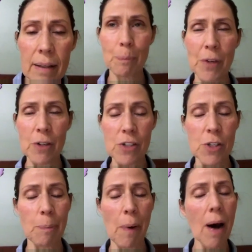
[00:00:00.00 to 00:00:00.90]
there's a
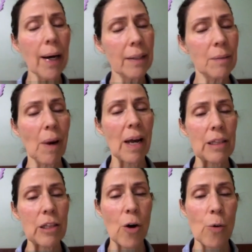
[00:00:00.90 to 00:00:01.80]
spot in my
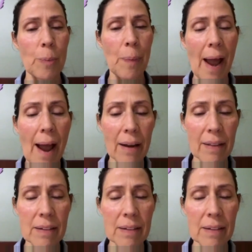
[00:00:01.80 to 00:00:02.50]
lower back that